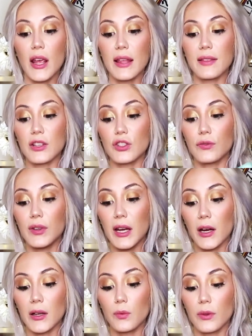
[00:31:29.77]
that you've
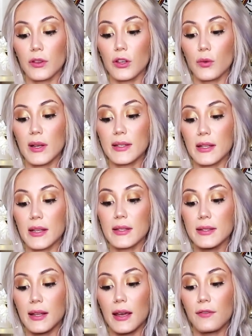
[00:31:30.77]
carried with you into
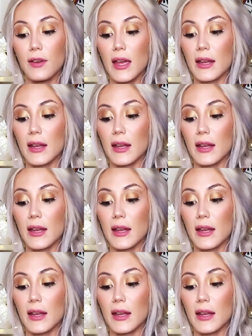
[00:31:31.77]
this life.